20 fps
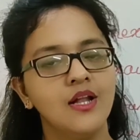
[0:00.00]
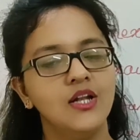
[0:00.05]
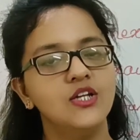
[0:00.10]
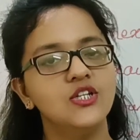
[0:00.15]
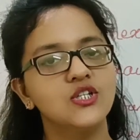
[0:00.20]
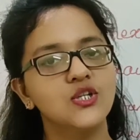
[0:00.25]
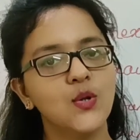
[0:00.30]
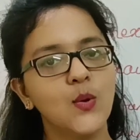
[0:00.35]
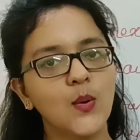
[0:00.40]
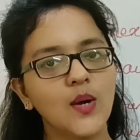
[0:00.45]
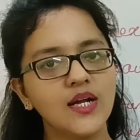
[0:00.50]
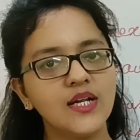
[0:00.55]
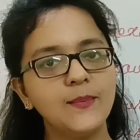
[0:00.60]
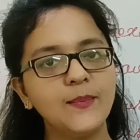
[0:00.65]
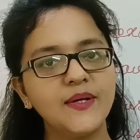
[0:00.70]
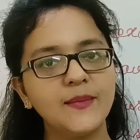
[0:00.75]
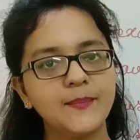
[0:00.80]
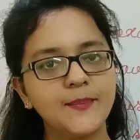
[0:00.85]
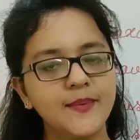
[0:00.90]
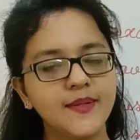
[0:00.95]
These
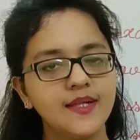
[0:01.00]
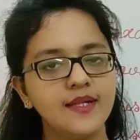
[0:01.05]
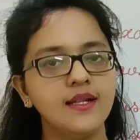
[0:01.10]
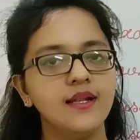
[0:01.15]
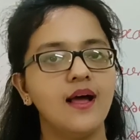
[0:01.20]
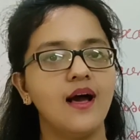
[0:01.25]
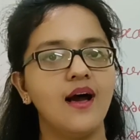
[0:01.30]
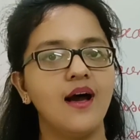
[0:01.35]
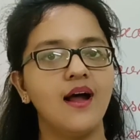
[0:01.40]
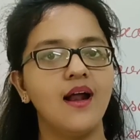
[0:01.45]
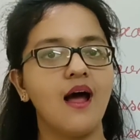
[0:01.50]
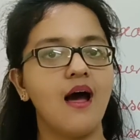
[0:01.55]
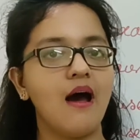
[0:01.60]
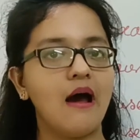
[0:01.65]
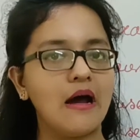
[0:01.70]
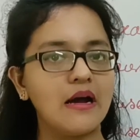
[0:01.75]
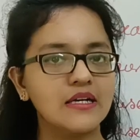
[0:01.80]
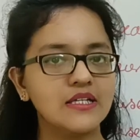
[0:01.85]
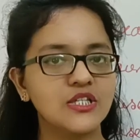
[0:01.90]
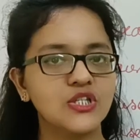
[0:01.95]
local people are
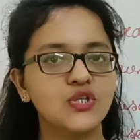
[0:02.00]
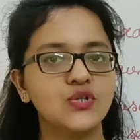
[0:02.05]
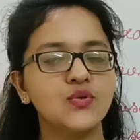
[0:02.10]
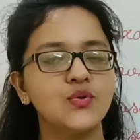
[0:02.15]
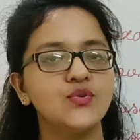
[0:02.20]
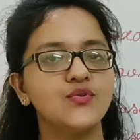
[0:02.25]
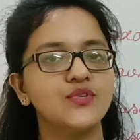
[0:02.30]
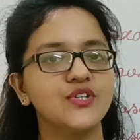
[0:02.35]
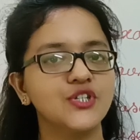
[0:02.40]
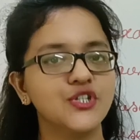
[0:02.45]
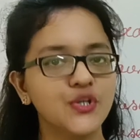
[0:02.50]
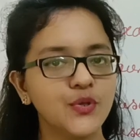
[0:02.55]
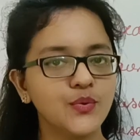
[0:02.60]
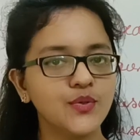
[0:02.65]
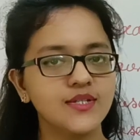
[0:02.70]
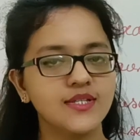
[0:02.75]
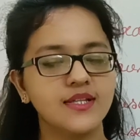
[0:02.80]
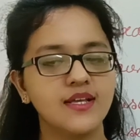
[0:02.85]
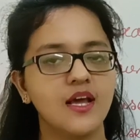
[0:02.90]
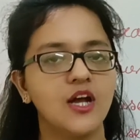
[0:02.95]
asked to
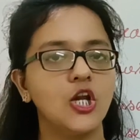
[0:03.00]
reduce